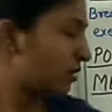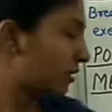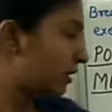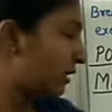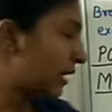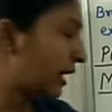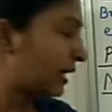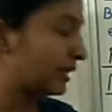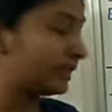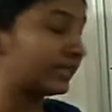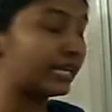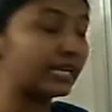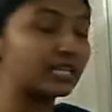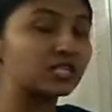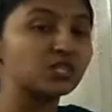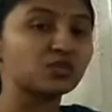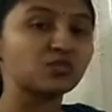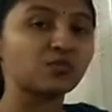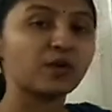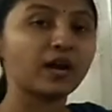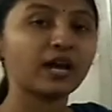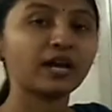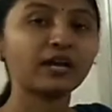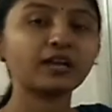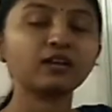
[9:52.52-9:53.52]
and that's
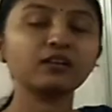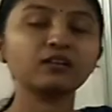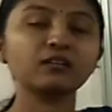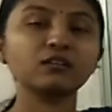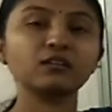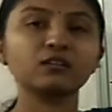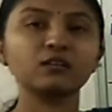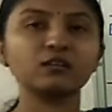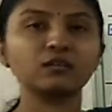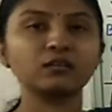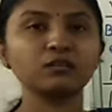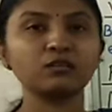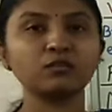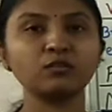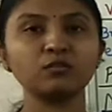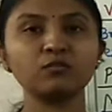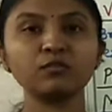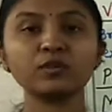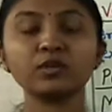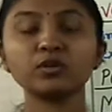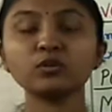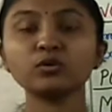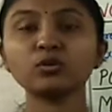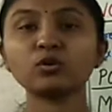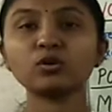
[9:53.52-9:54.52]
why
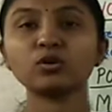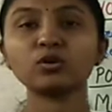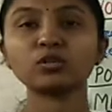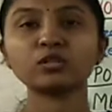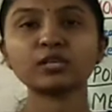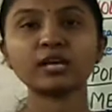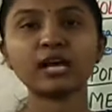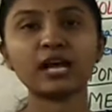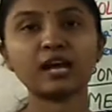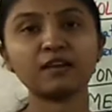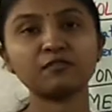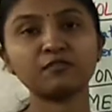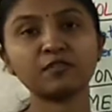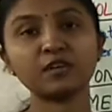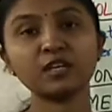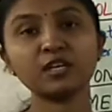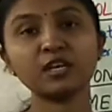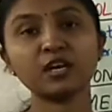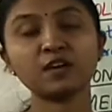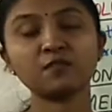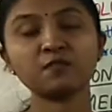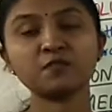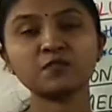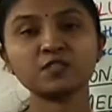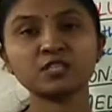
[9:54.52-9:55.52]
we do not have
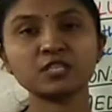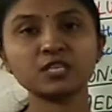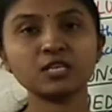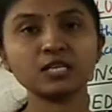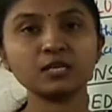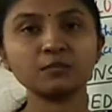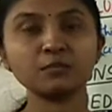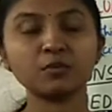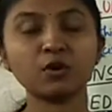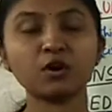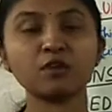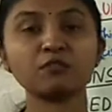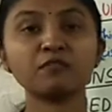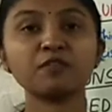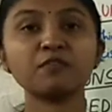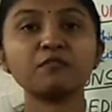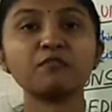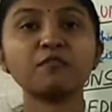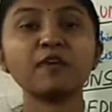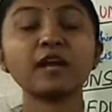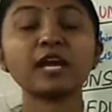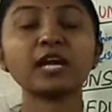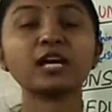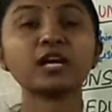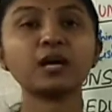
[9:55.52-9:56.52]
enough sleep, or we
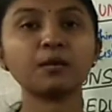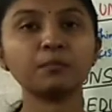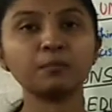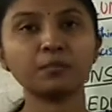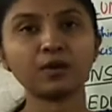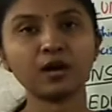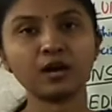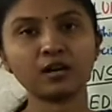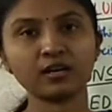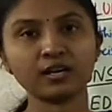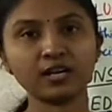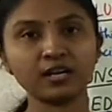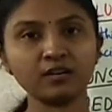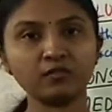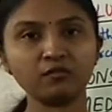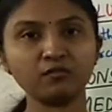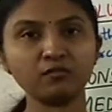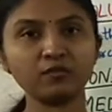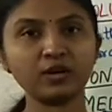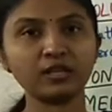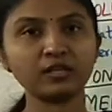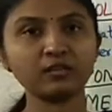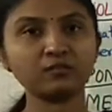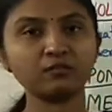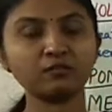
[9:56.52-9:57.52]
wake up again
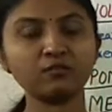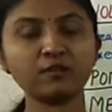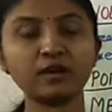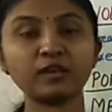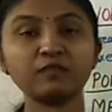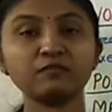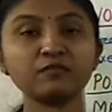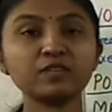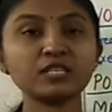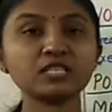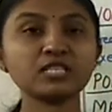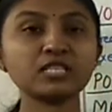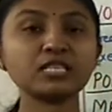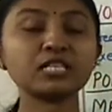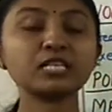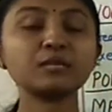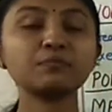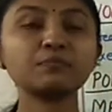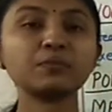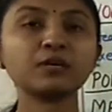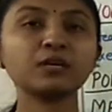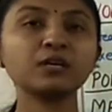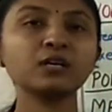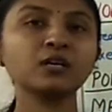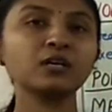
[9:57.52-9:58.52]
when we
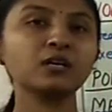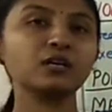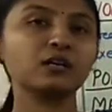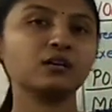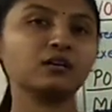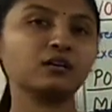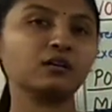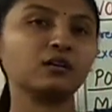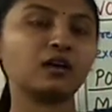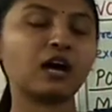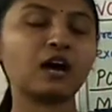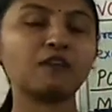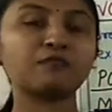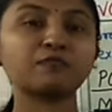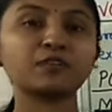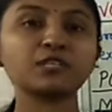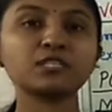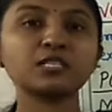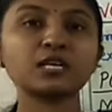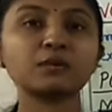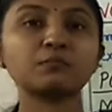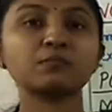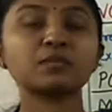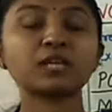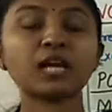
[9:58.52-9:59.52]
sleep. After
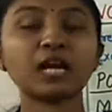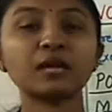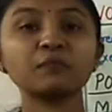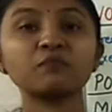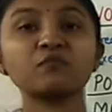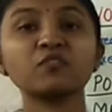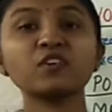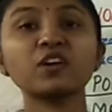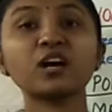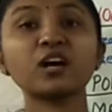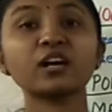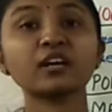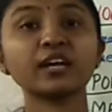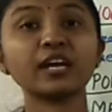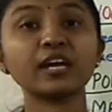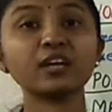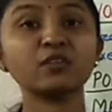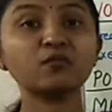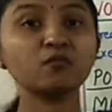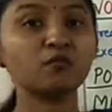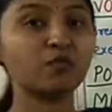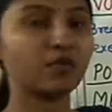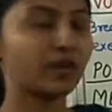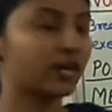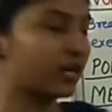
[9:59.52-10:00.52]
some time we
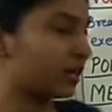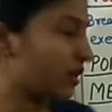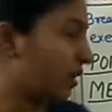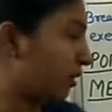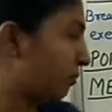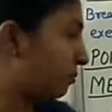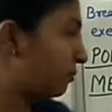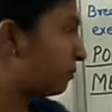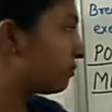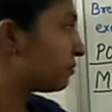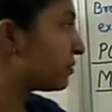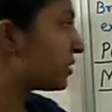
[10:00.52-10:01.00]
again wake up.